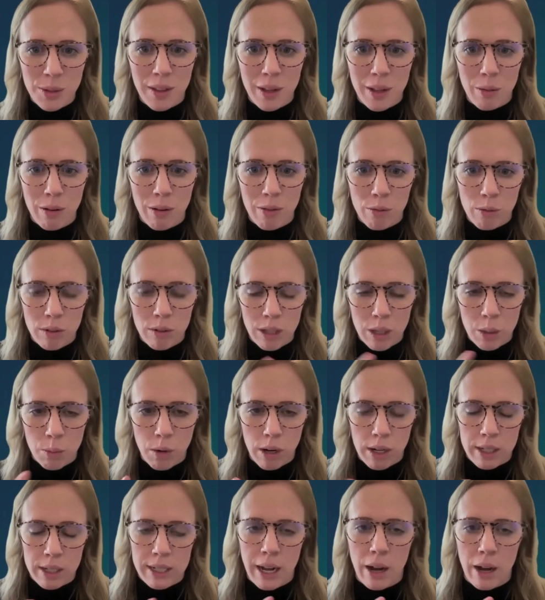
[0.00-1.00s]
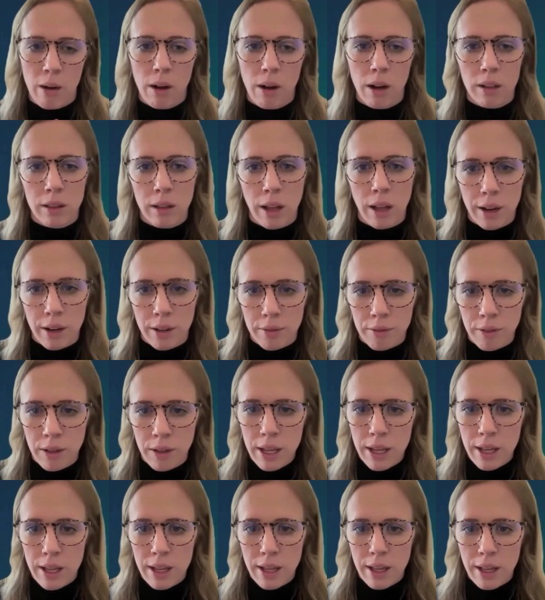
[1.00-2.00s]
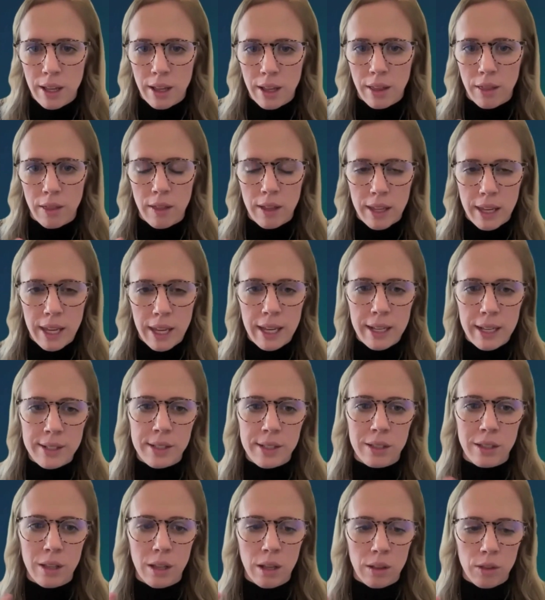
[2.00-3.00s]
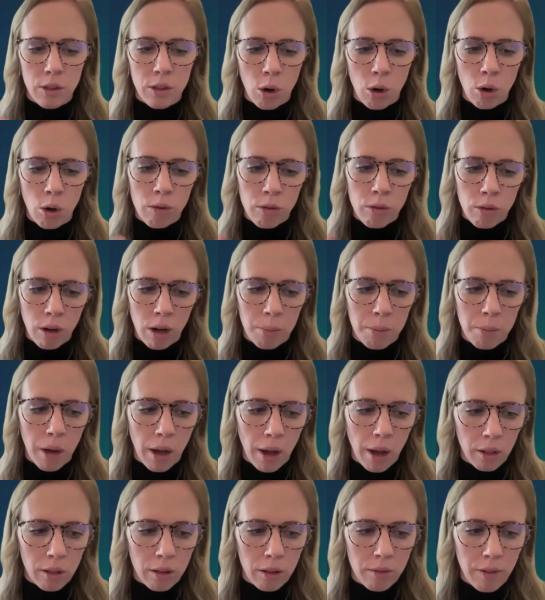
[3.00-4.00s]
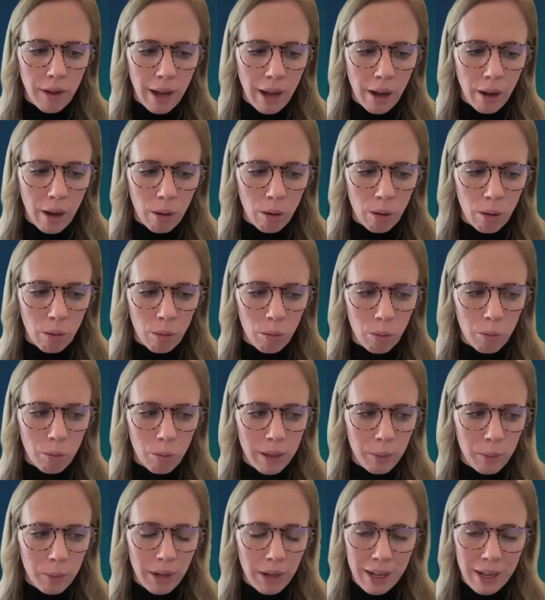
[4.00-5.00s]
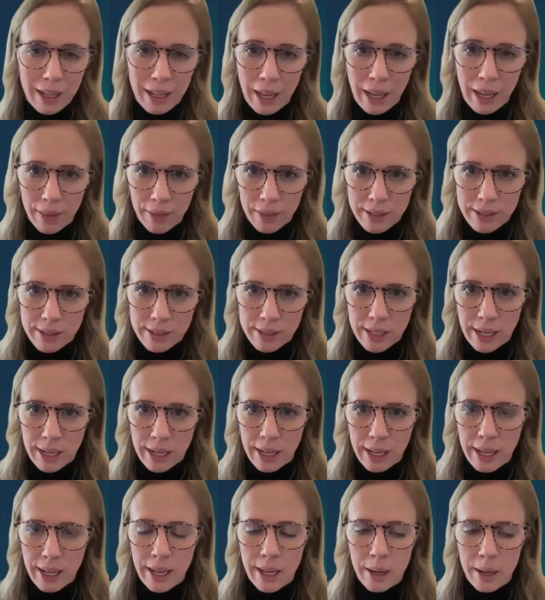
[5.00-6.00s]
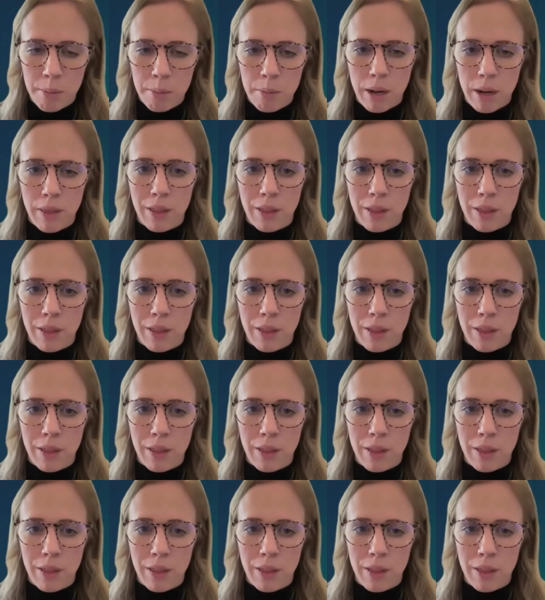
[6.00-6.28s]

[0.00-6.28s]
So I think we've really worked out a lot of the kinks in the overall model of how we want to get this data in.